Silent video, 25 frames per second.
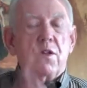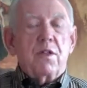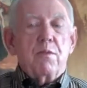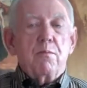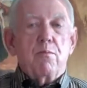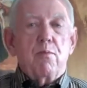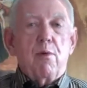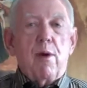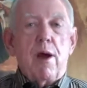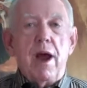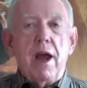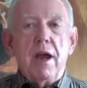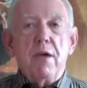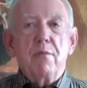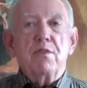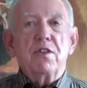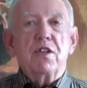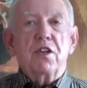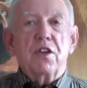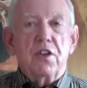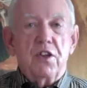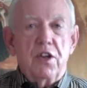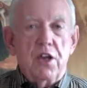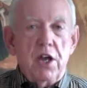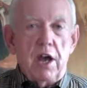Brian was
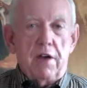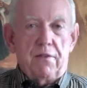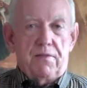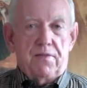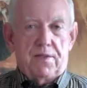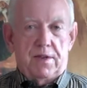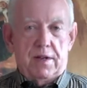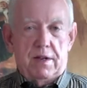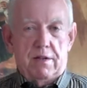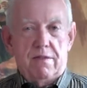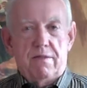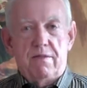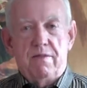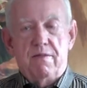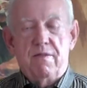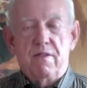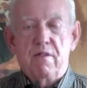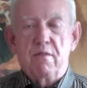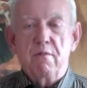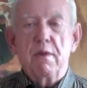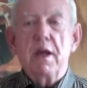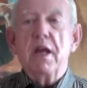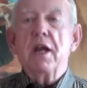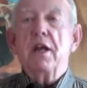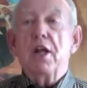a gift
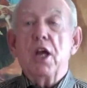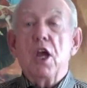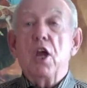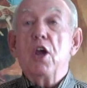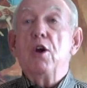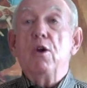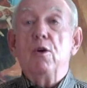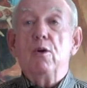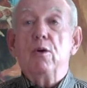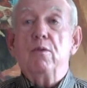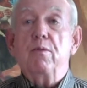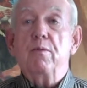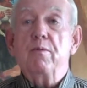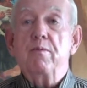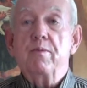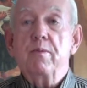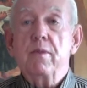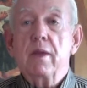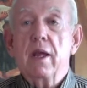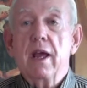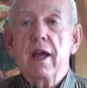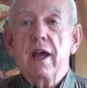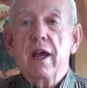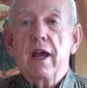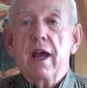from me to you.
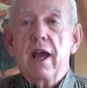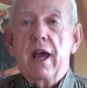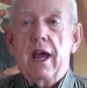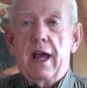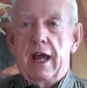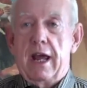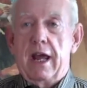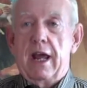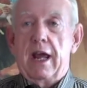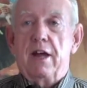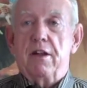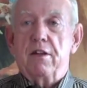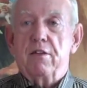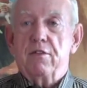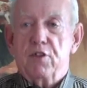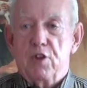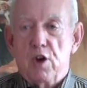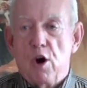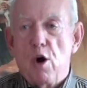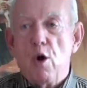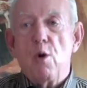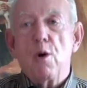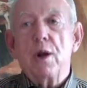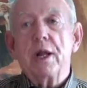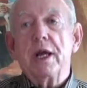And
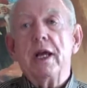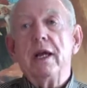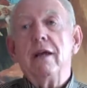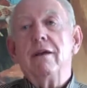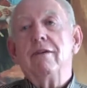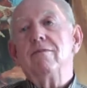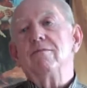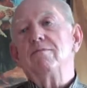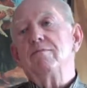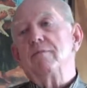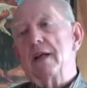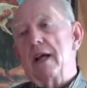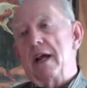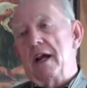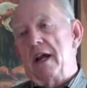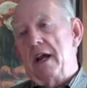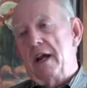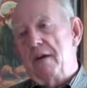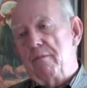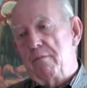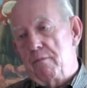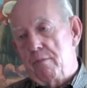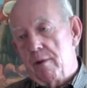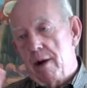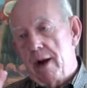Tony,
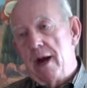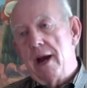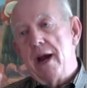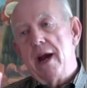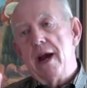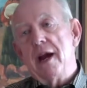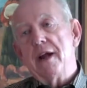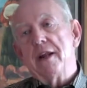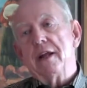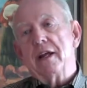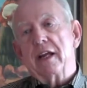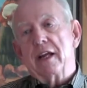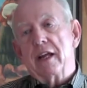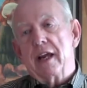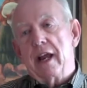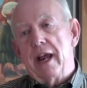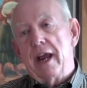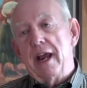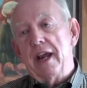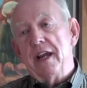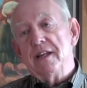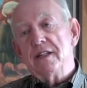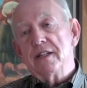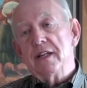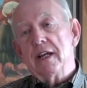and Brad, and
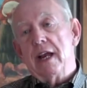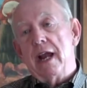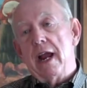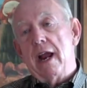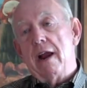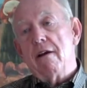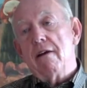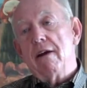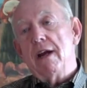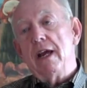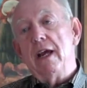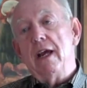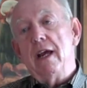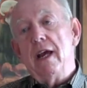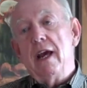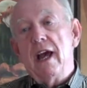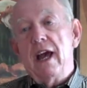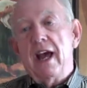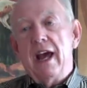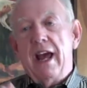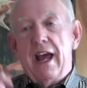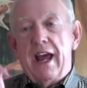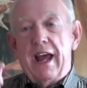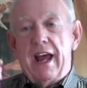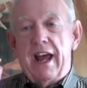Carrie,
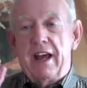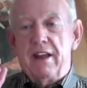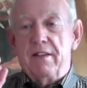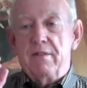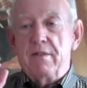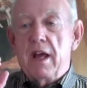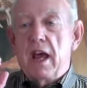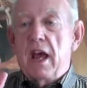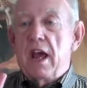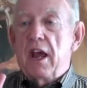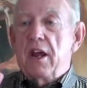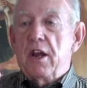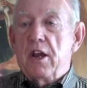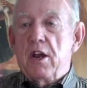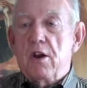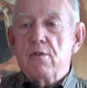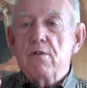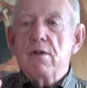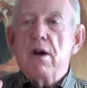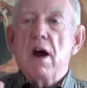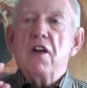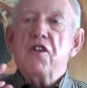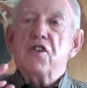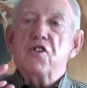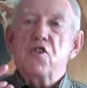and you're
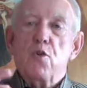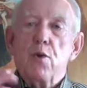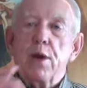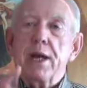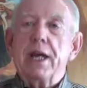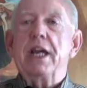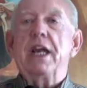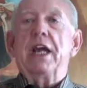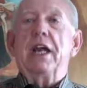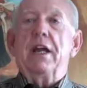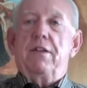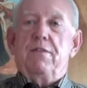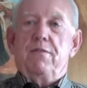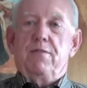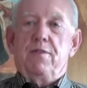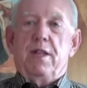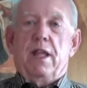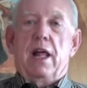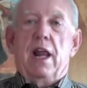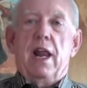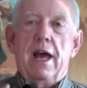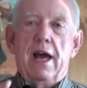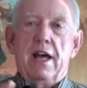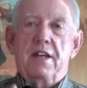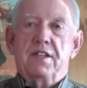not drinking for the
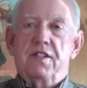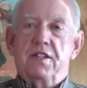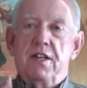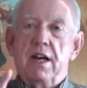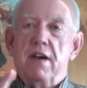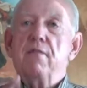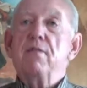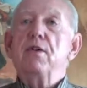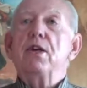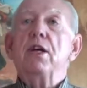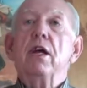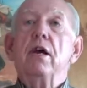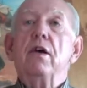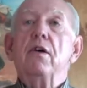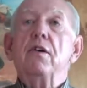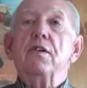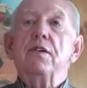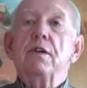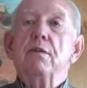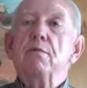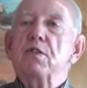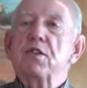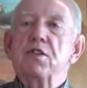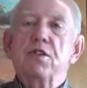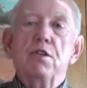last 7 years.
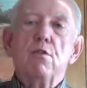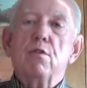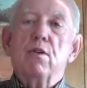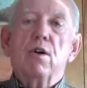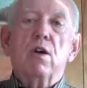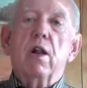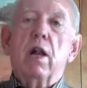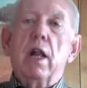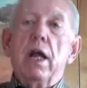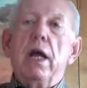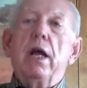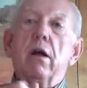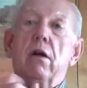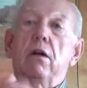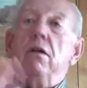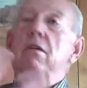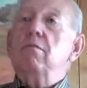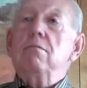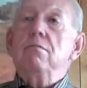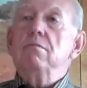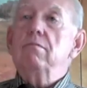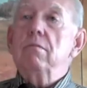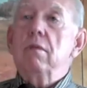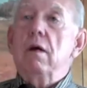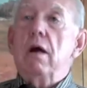It was so clear,
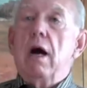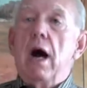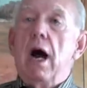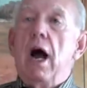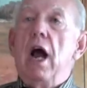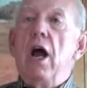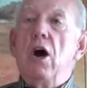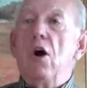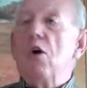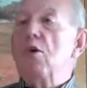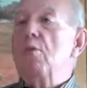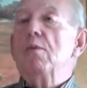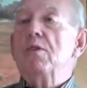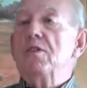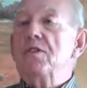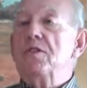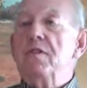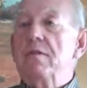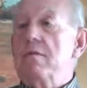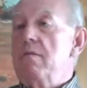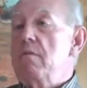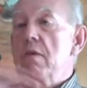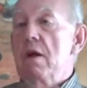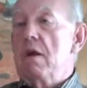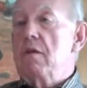I almost
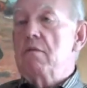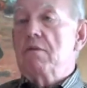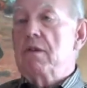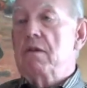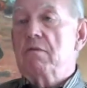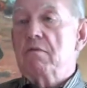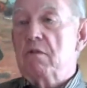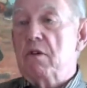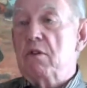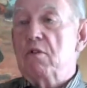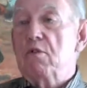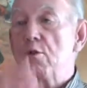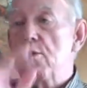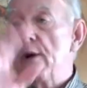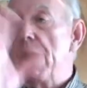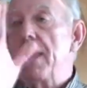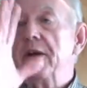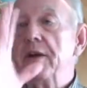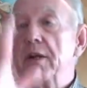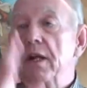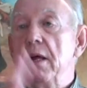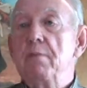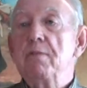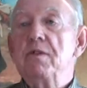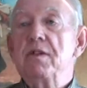
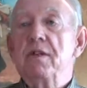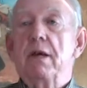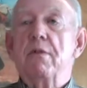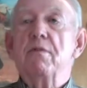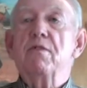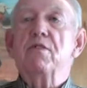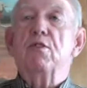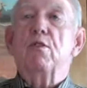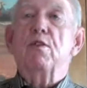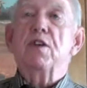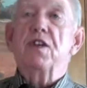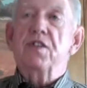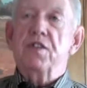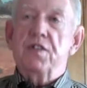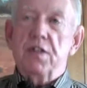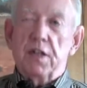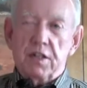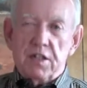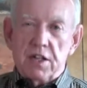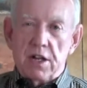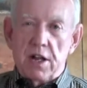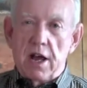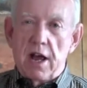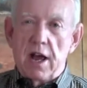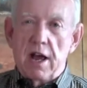corrected him and said it was only
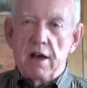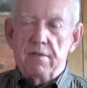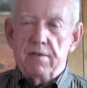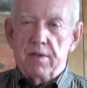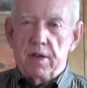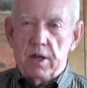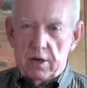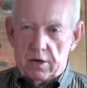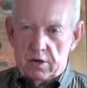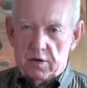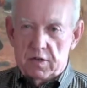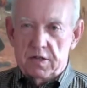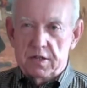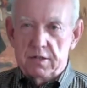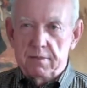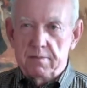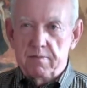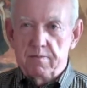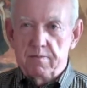6.5 years.